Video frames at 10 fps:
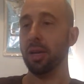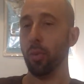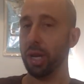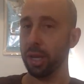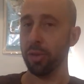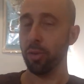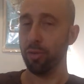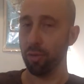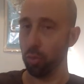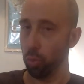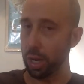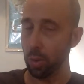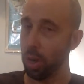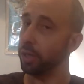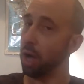reading through week
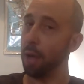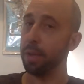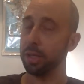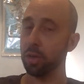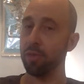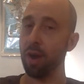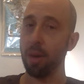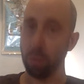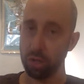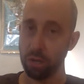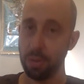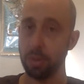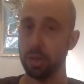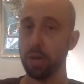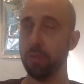1 comments so far, I appreciate
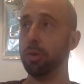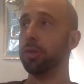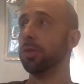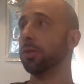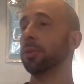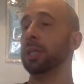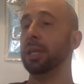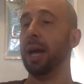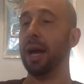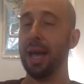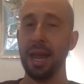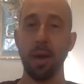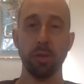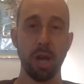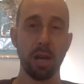people's contributions, and I
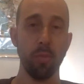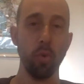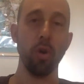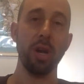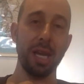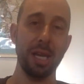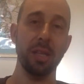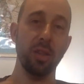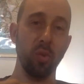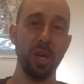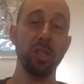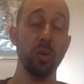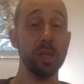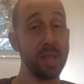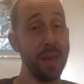will talk more in the week
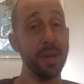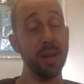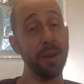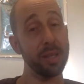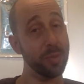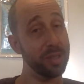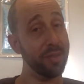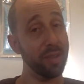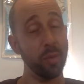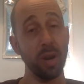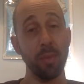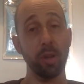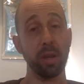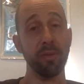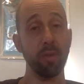2 assignment about specifically what I'm
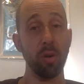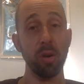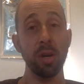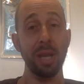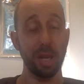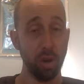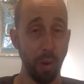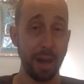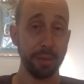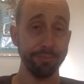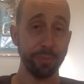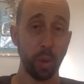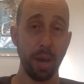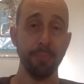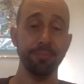looking for in your writing.
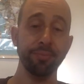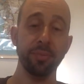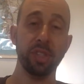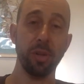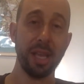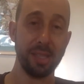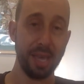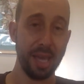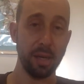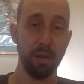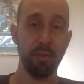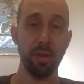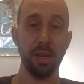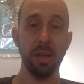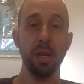Okay, so that's the end of
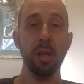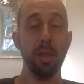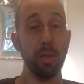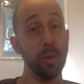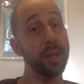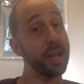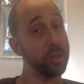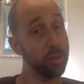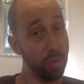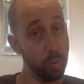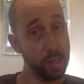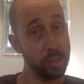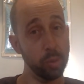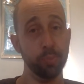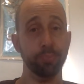the 3 lectures for week
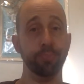2.